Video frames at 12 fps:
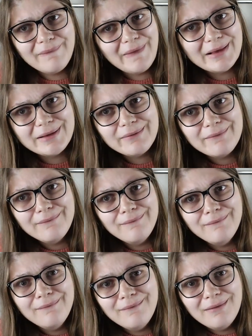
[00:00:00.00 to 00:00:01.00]
Like,
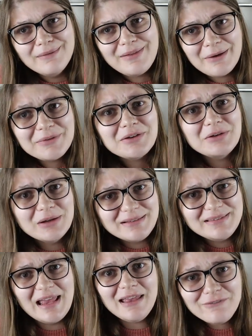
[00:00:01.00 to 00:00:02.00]
that was a
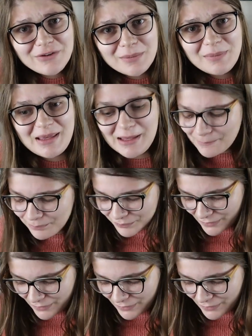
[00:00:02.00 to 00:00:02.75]
good day for me.